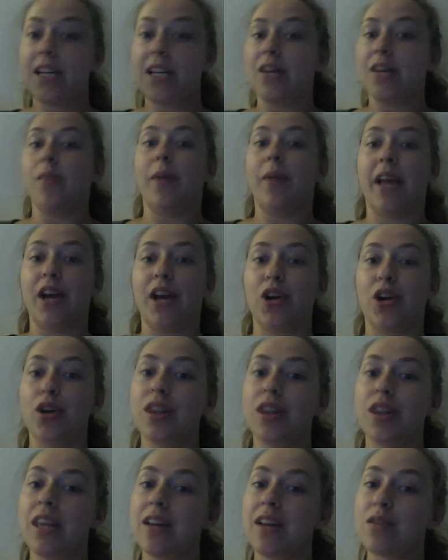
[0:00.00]
We get good
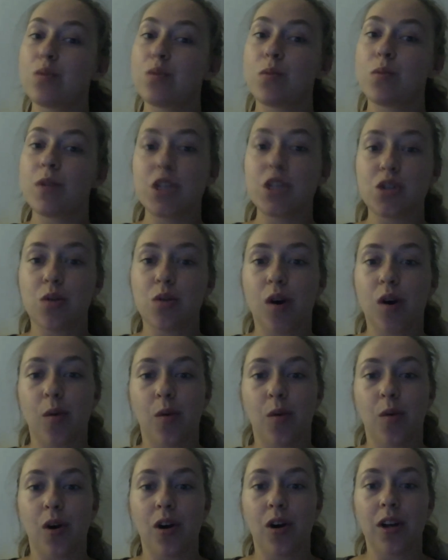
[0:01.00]
things when we do our
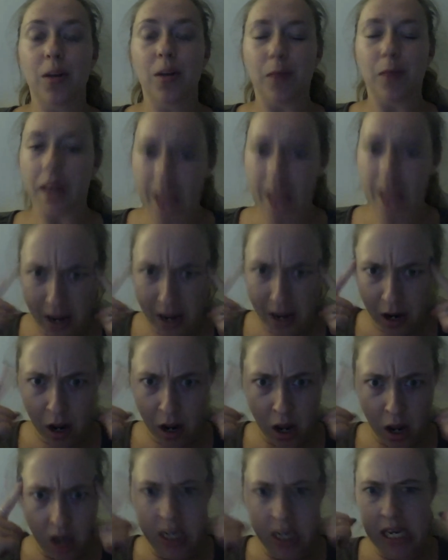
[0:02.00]
work and we gain
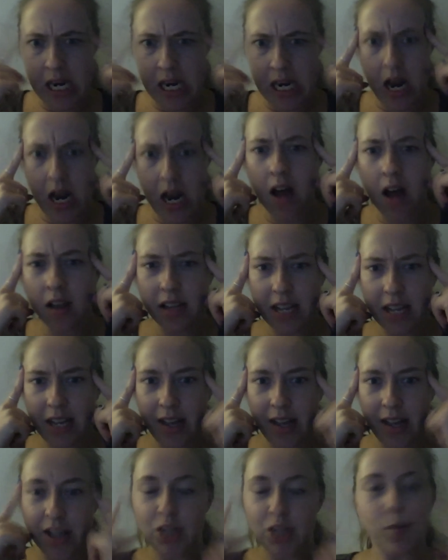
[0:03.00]

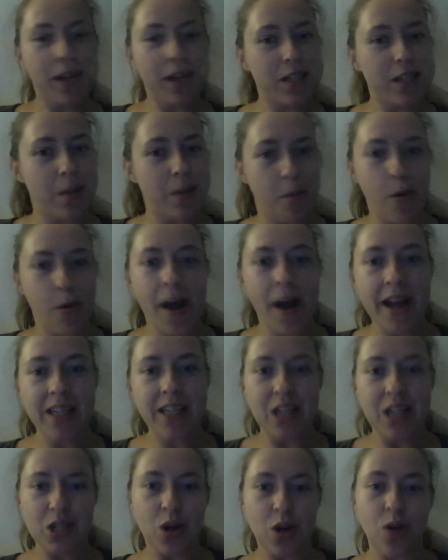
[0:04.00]
knowledge. We get to
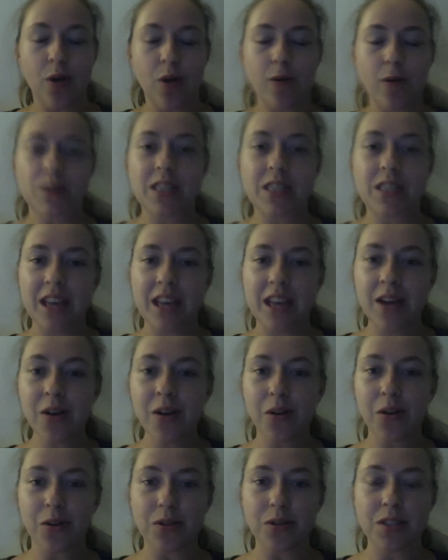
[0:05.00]
practice all those
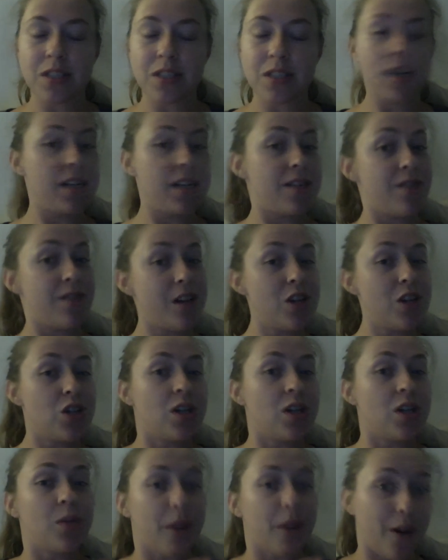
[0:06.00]
skills because
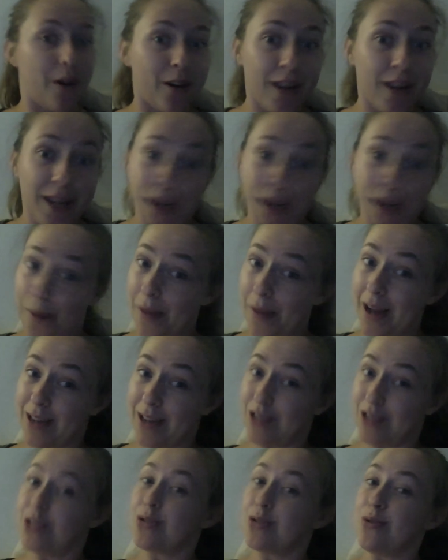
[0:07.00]
eventually we are going to come back
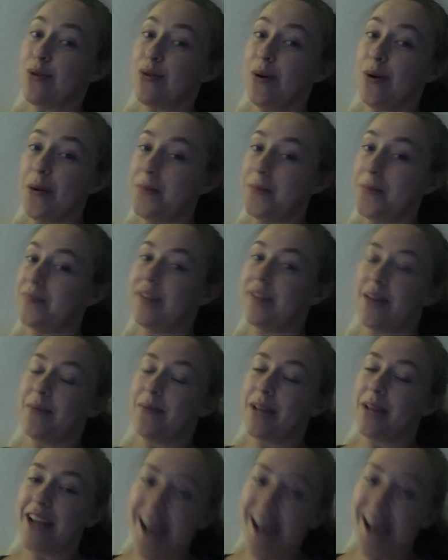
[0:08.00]
to school and
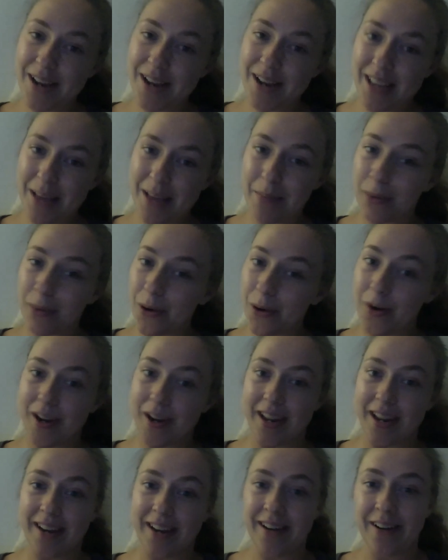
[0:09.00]
we got to keep learning,
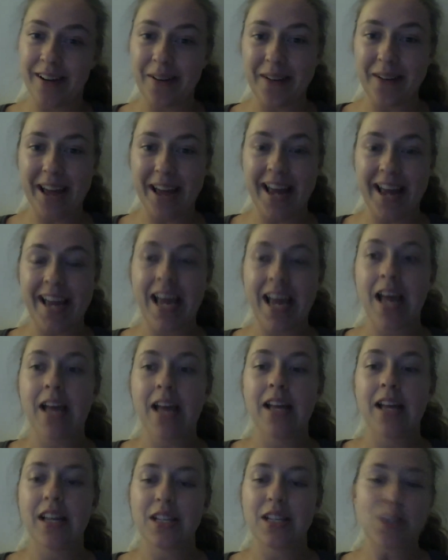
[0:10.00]
okay?
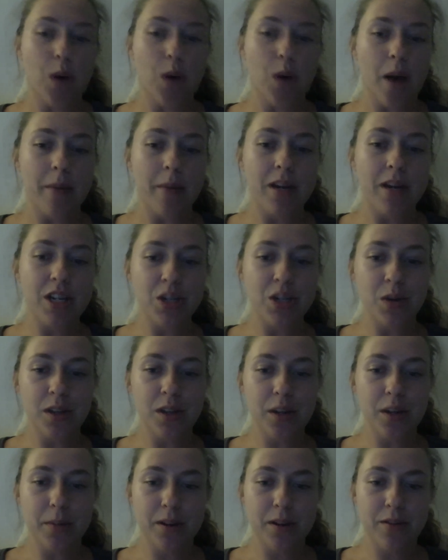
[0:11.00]
So I'm going to do a
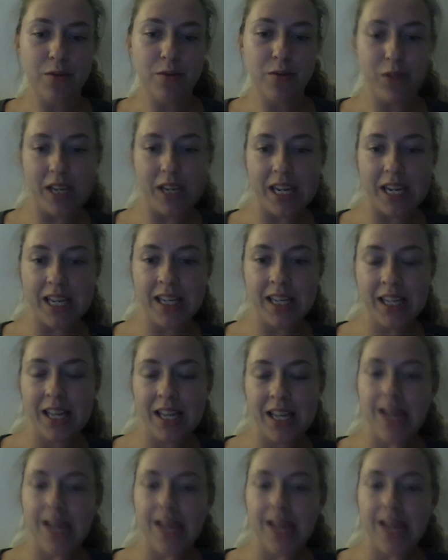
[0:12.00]
little bit of reading.